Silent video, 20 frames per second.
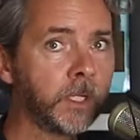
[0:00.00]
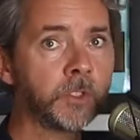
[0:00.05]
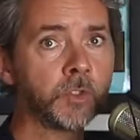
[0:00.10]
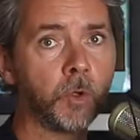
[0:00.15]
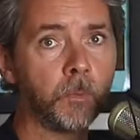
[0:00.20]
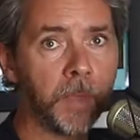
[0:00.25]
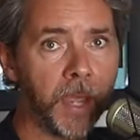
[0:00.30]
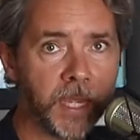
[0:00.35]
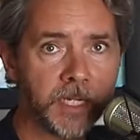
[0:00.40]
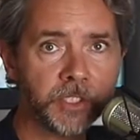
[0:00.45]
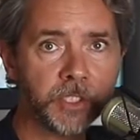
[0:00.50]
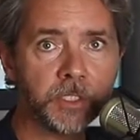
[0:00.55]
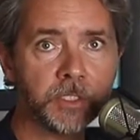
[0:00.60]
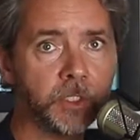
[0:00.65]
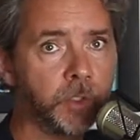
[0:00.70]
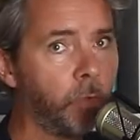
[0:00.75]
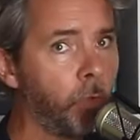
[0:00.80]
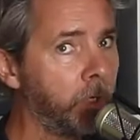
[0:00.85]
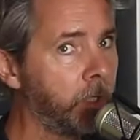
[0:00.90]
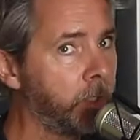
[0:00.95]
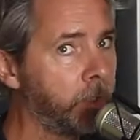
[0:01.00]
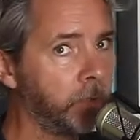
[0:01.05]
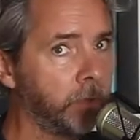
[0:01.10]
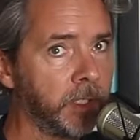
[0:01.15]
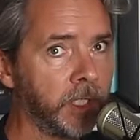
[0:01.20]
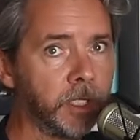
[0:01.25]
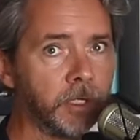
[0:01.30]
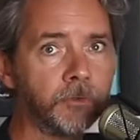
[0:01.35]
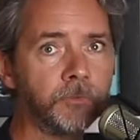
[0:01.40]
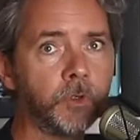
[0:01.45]
So imagine you want to do
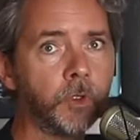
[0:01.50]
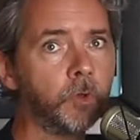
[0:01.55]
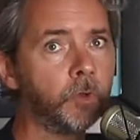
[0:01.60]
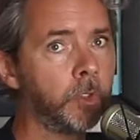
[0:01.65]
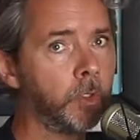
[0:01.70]
an interview,